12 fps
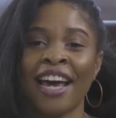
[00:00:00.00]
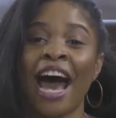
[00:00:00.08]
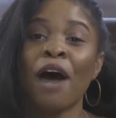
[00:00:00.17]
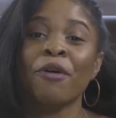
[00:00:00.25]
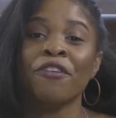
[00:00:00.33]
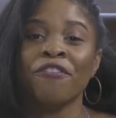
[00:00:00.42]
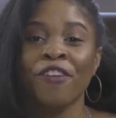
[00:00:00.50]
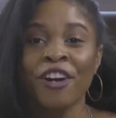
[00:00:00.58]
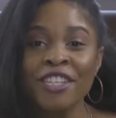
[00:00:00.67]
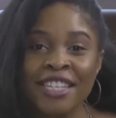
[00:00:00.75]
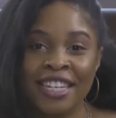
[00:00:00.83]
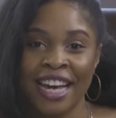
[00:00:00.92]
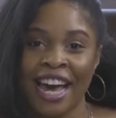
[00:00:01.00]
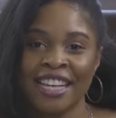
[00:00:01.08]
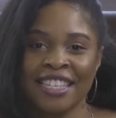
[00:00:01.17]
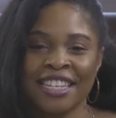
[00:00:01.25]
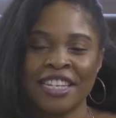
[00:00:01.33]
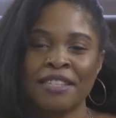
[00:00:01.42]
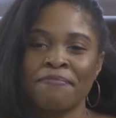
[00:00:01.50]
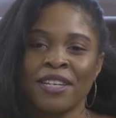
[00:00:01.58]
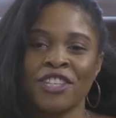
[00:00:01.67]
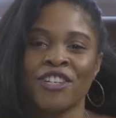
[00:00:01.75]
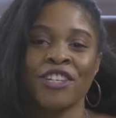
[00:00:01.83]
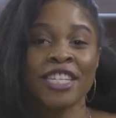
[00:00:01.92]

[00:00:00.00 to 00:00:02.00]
Our first guest is Mr.